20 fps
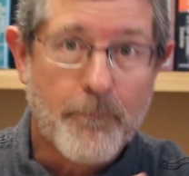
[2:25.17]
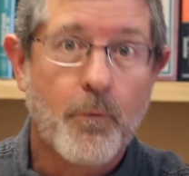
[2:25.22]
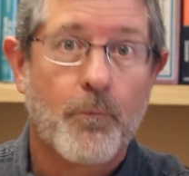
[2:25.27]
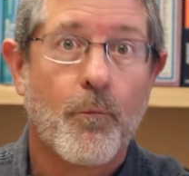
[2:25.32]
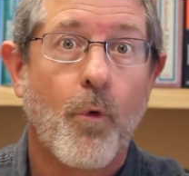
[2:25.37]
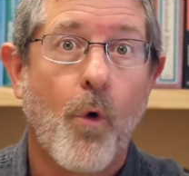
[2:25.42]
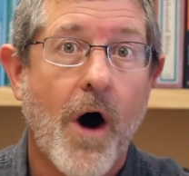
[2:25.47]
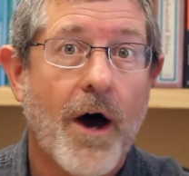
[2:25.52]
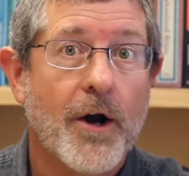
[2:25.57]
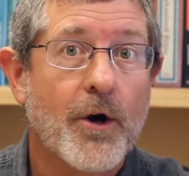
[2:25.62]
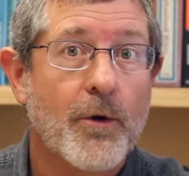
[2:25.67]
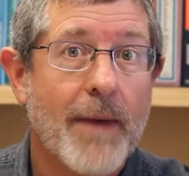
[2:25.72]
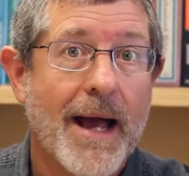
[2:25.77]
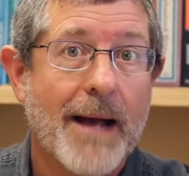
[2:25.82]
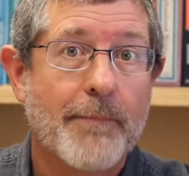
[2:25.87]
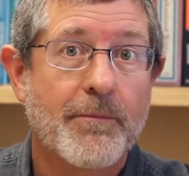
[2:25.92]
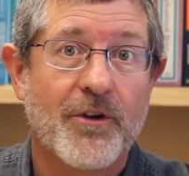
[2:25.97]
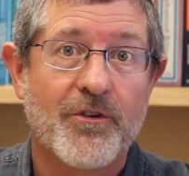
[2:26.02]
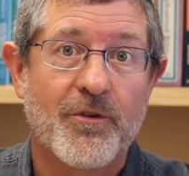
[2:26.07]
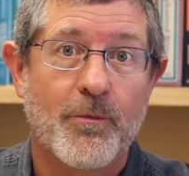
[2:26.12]
water
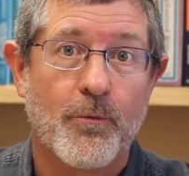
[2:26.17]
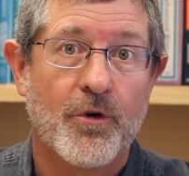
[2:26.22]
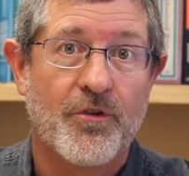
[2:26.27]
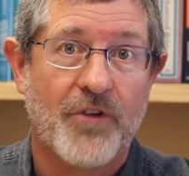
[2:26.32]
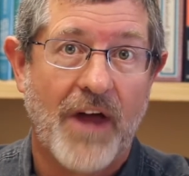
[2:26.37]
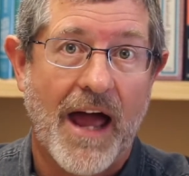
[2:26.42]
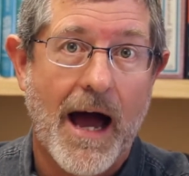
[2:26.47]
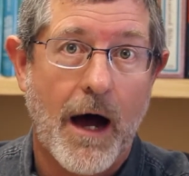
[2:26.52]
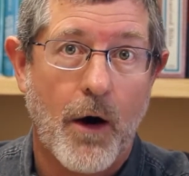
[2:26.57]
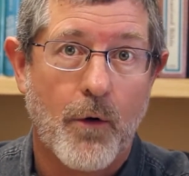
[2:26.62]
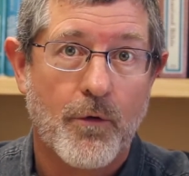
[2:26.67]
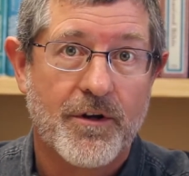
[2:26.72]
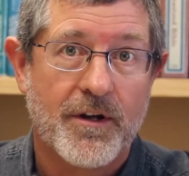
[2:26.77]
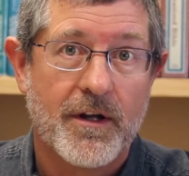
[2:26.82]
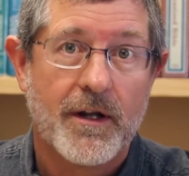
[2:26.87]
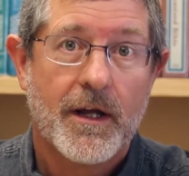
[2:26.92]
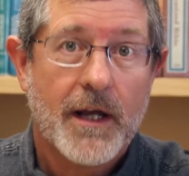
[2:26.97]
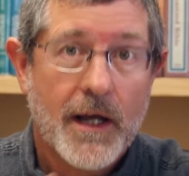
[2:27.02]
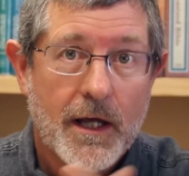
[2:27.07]
baptism was out,